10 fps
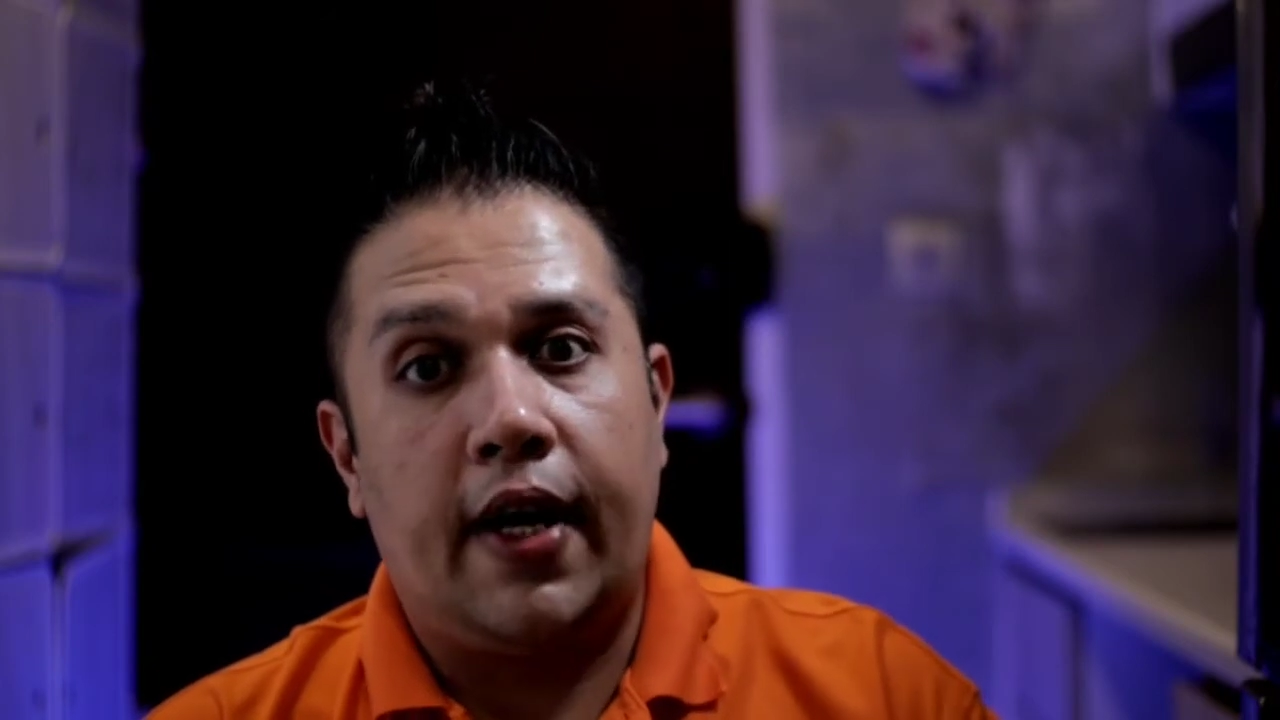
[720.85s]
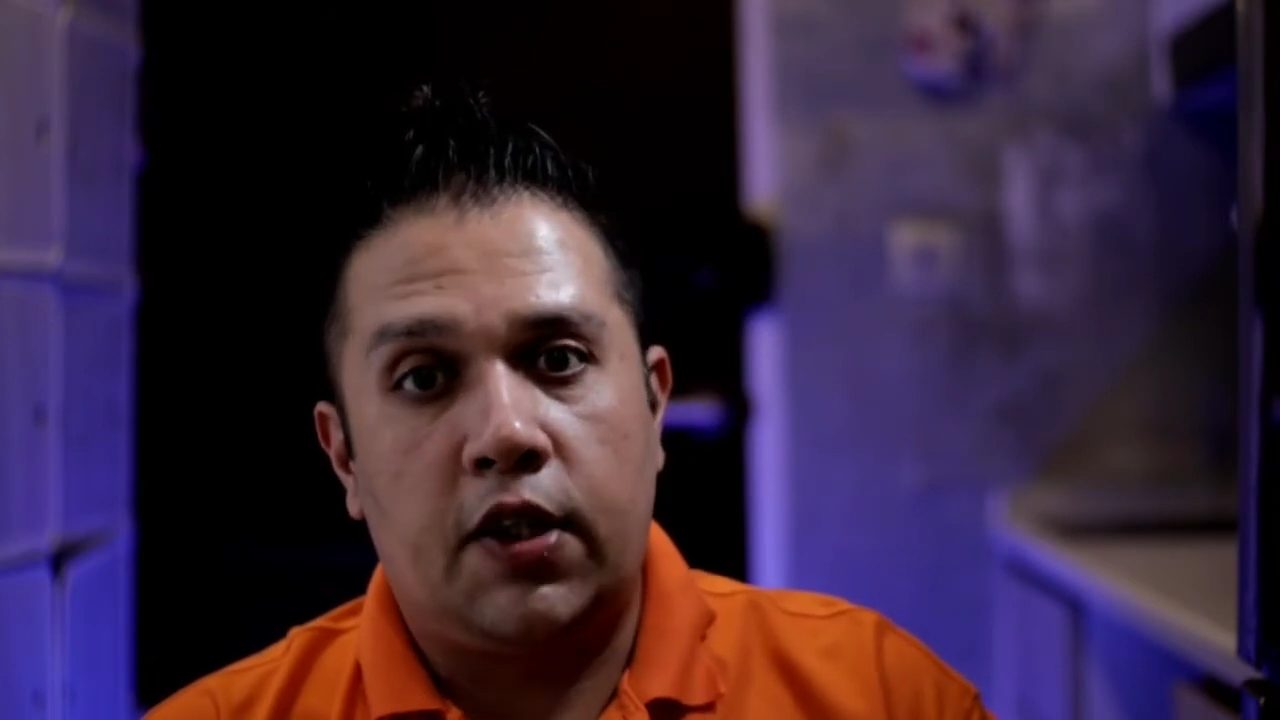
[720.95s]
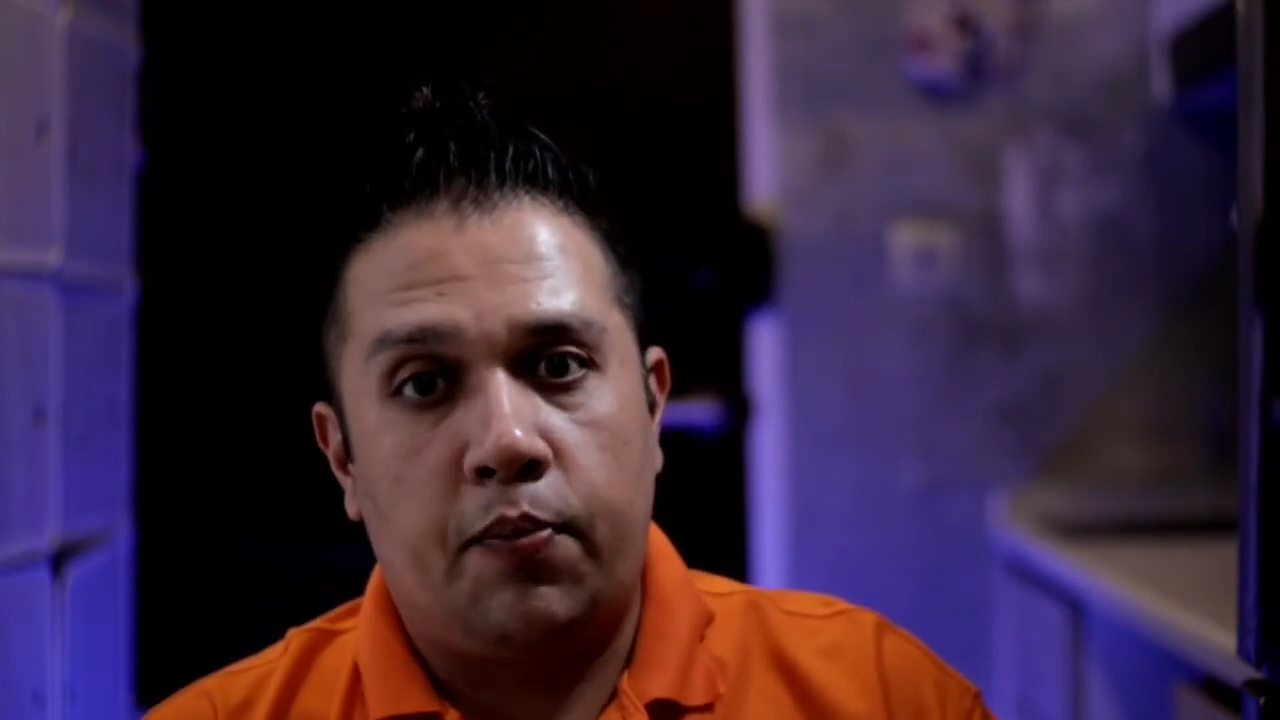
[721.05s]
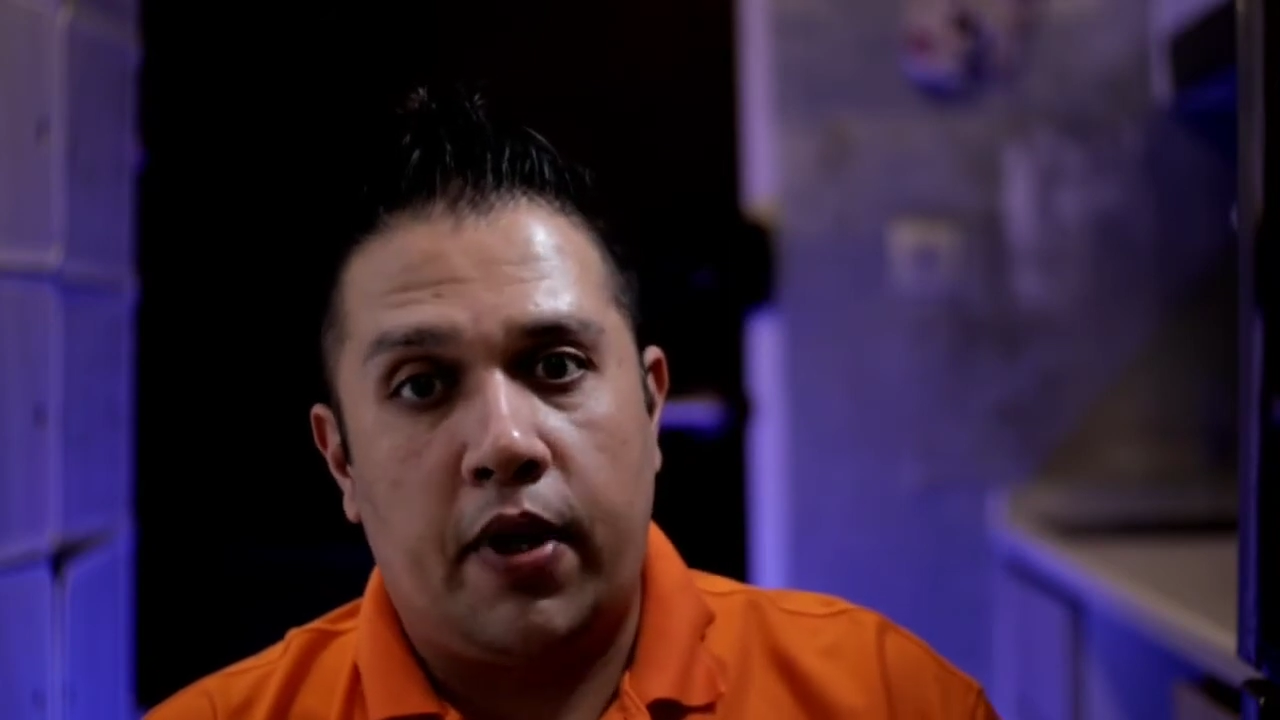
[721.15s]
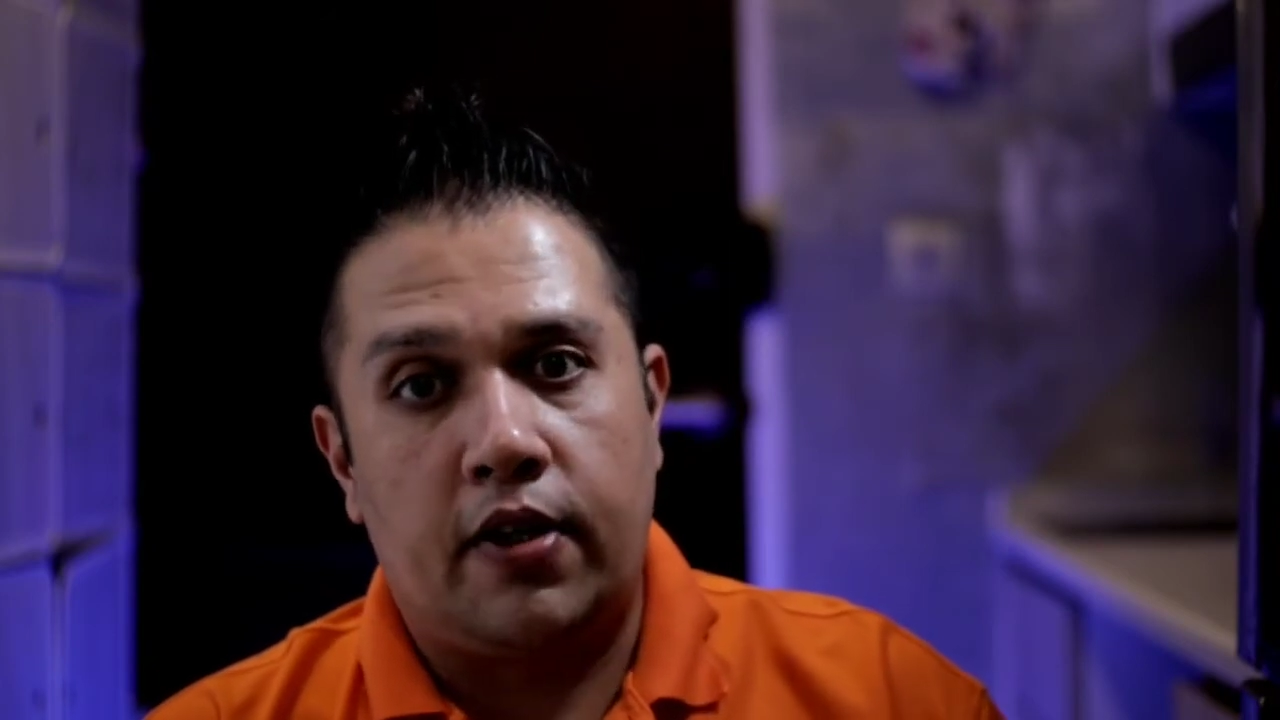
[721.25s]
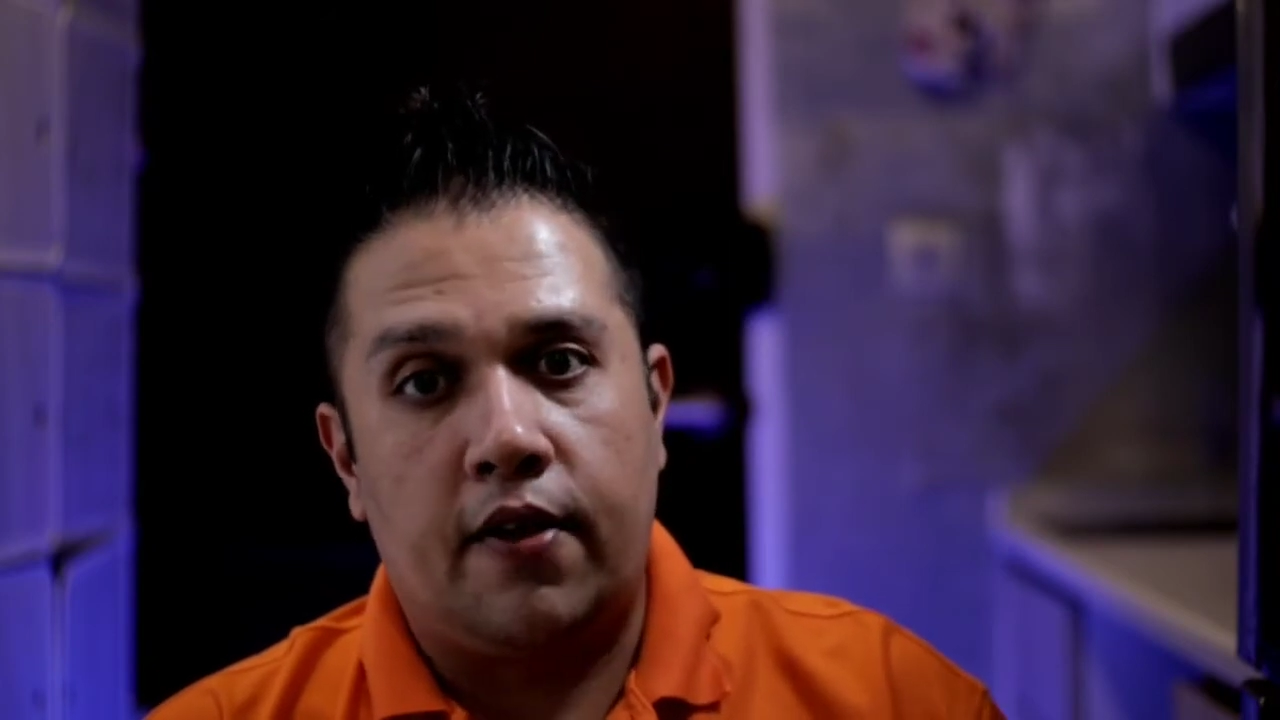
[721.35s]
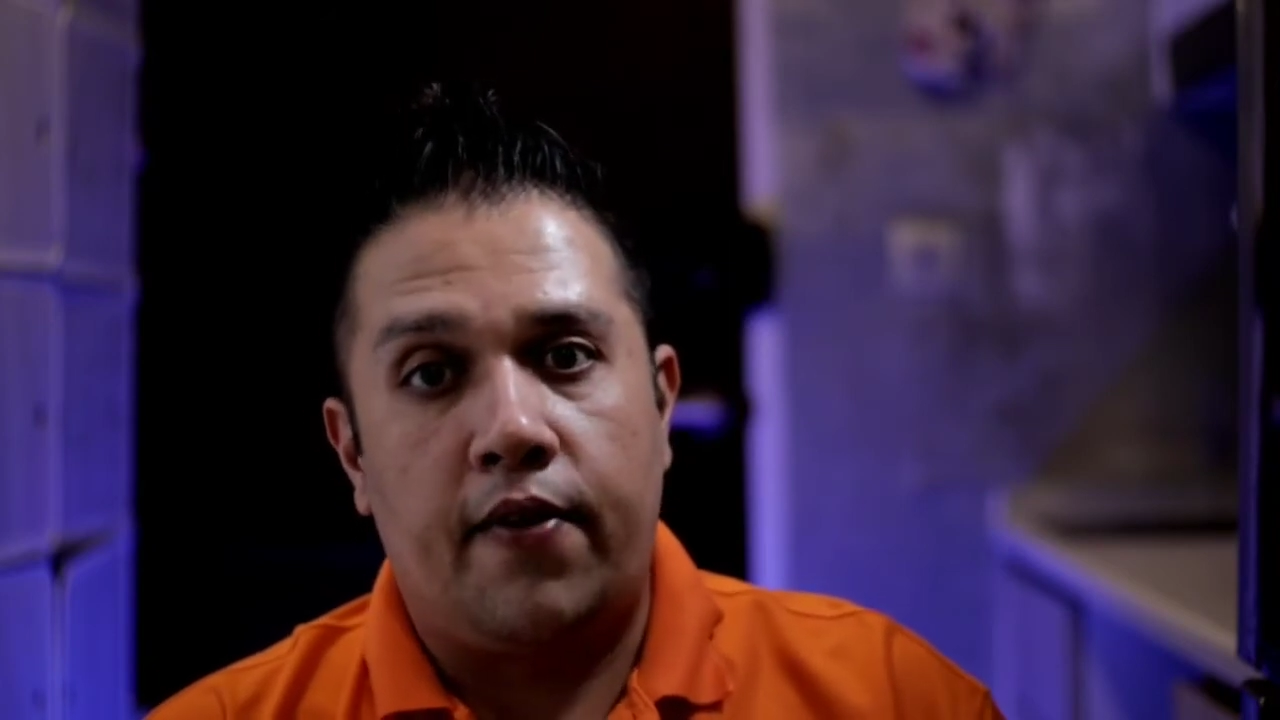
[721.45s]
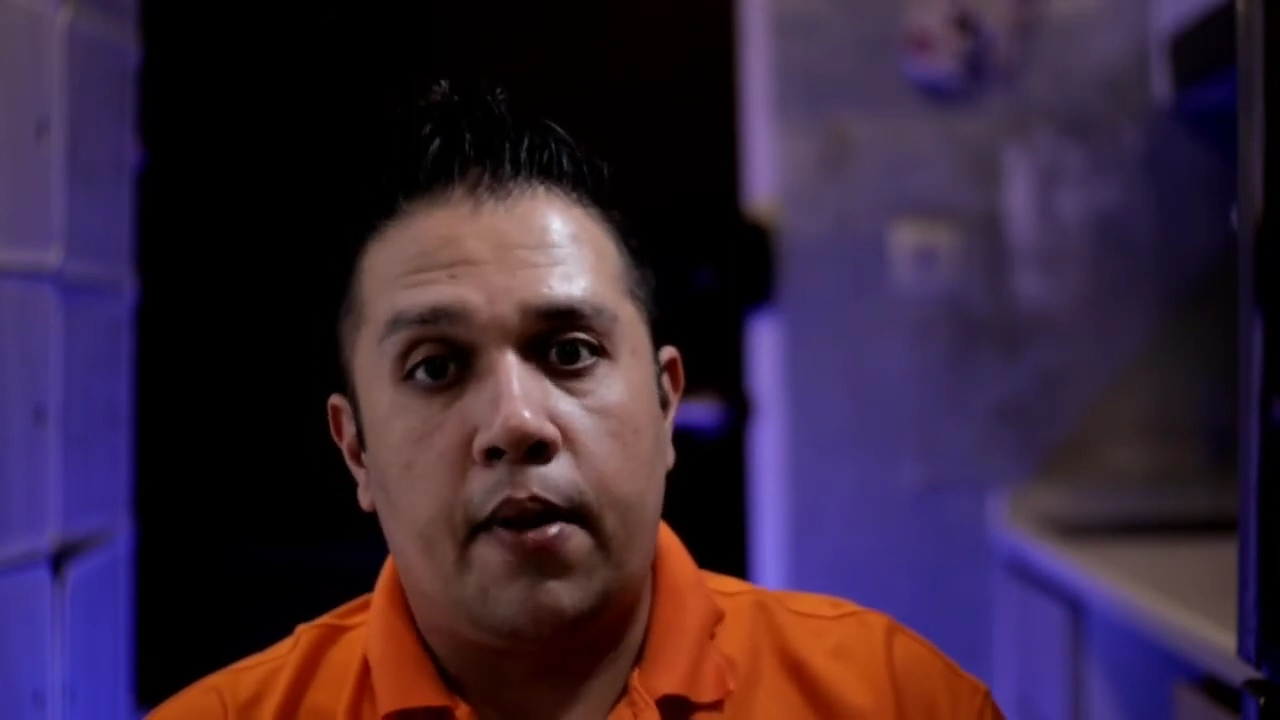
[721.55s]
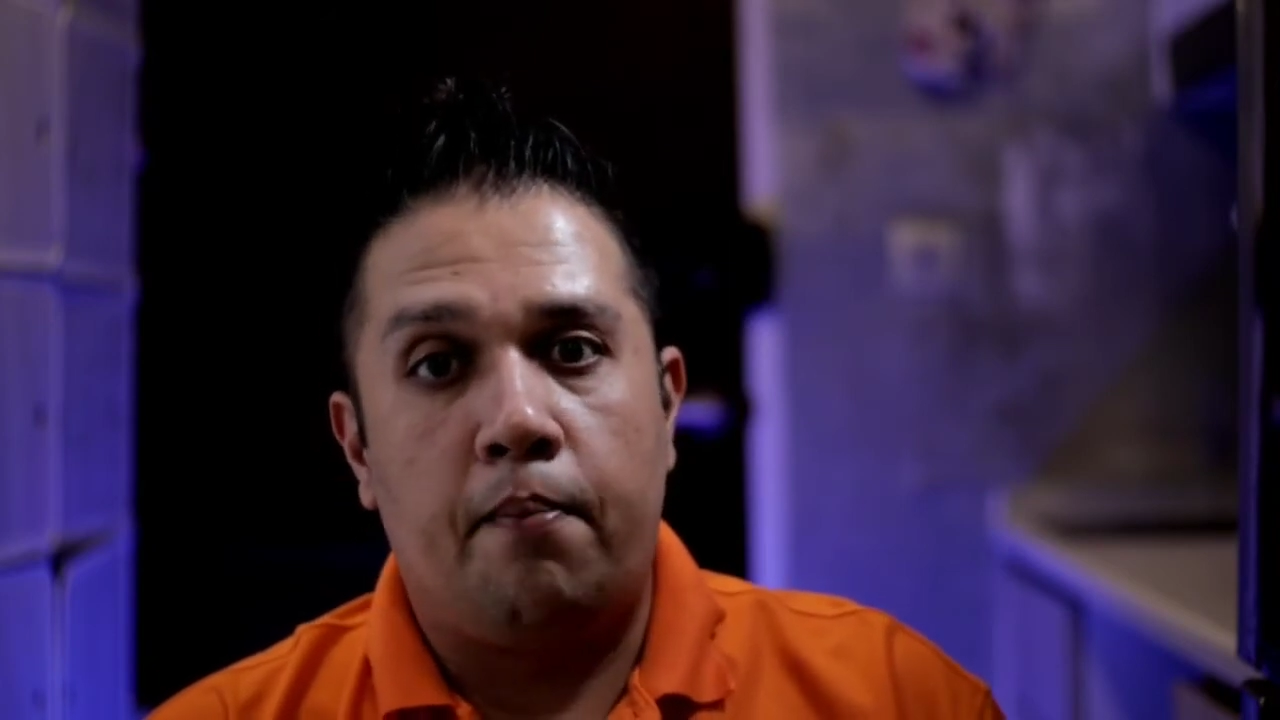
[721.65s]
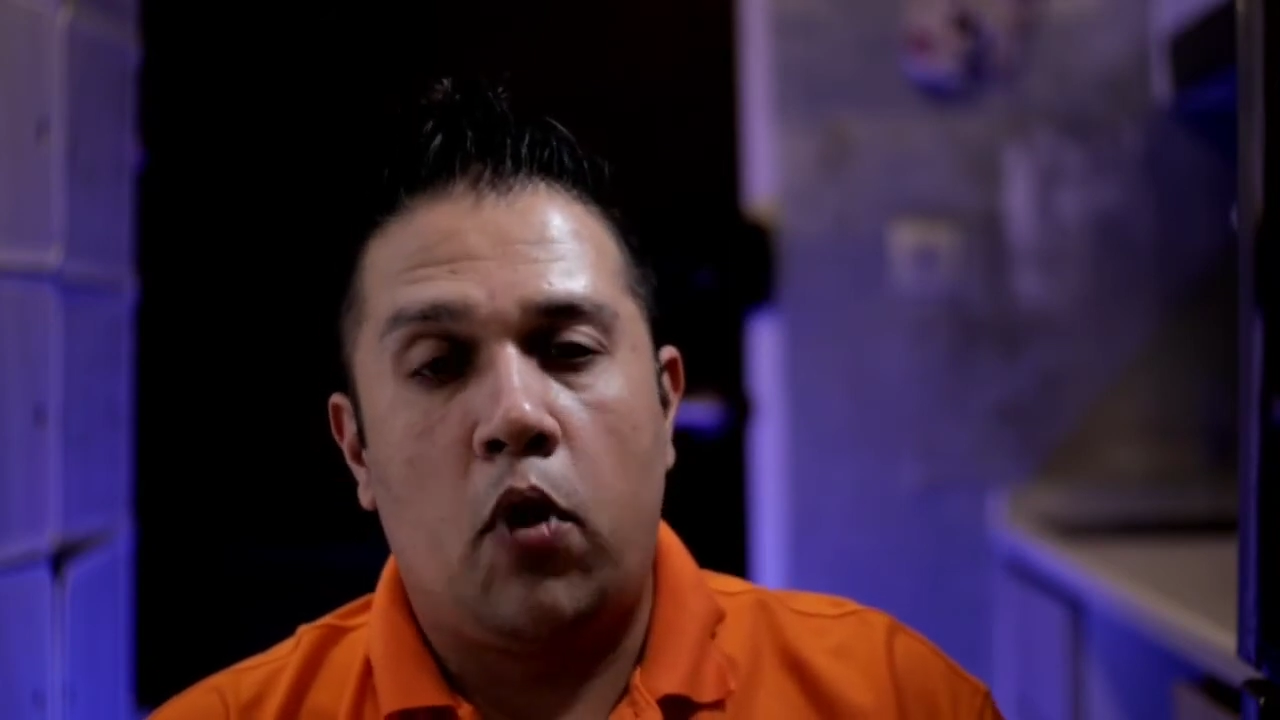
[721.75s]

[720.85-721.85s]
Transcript: expensive,